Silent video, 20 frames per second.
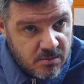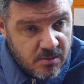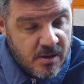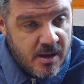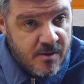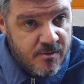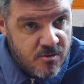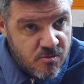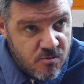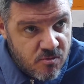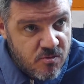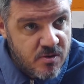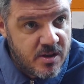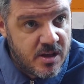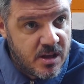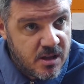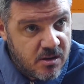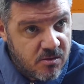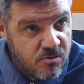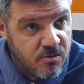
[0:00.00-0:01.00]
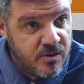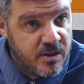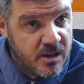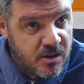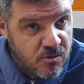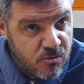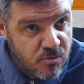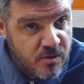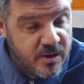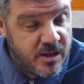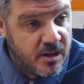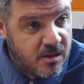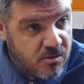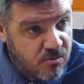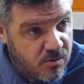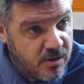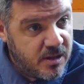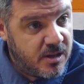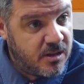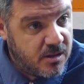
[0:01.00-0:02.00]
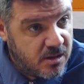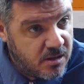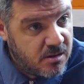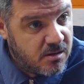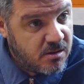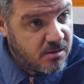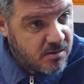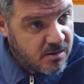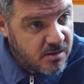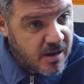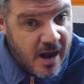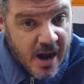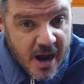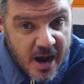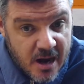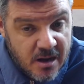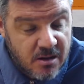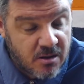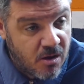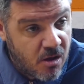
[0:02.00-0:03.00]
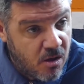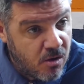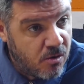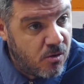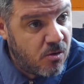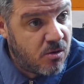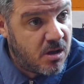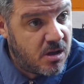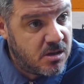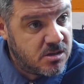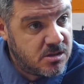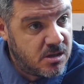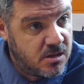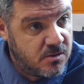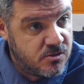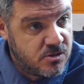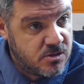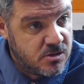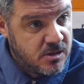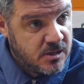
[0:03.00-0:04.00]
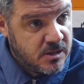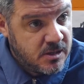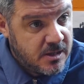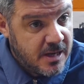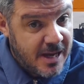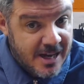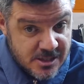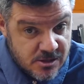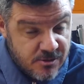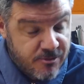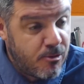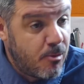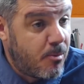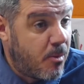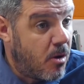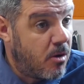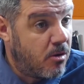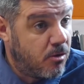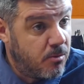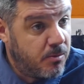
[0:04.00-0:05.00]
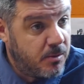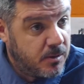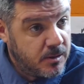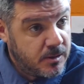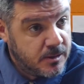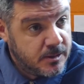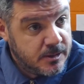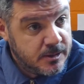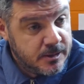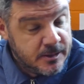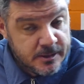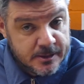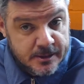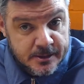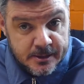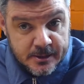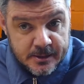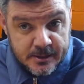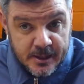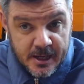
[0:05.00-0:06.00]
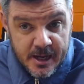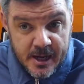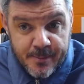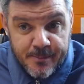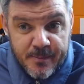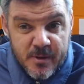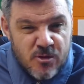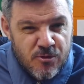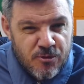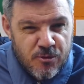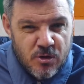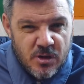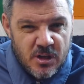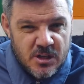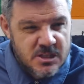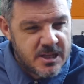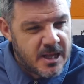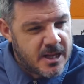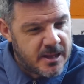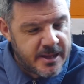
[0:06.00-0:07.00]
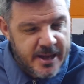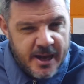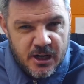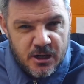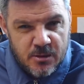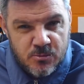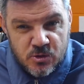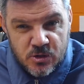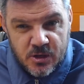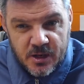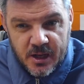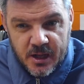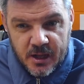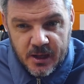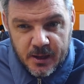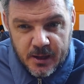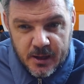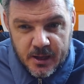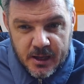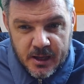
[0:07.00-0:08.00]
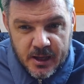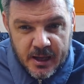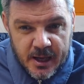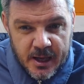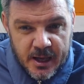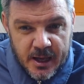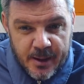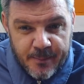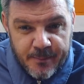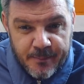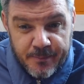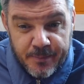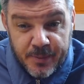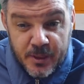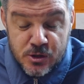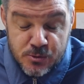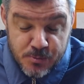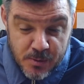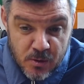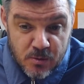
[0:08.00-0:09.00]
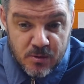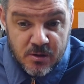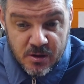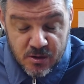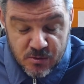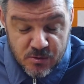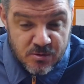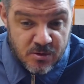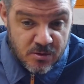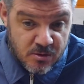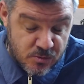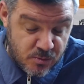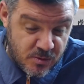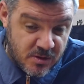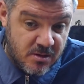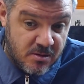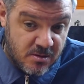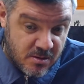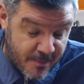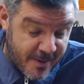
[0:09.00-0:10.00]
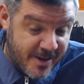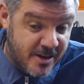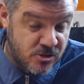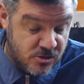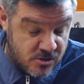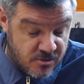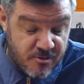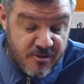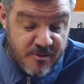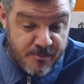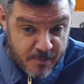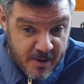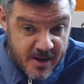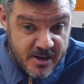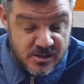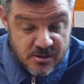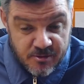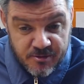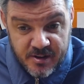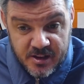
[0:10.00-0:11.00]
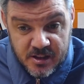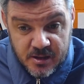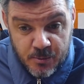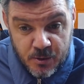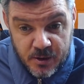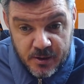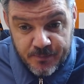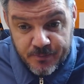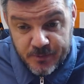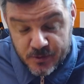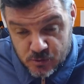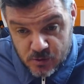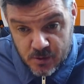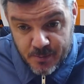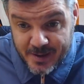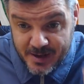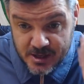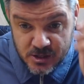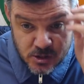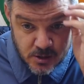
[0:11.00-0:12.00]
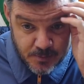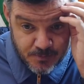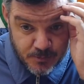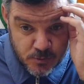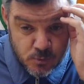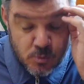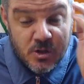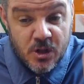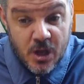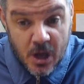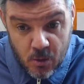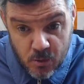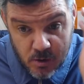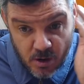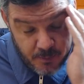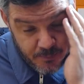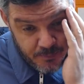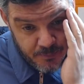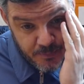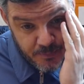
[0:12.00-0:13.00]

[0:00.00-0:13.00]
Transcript: have a real, real, real, real hard, long look at ourselves as a football club. It's funny, I stayed at Dagenham the other day. I was with the manager, a personal friend of mine. I was the manager, with the owner.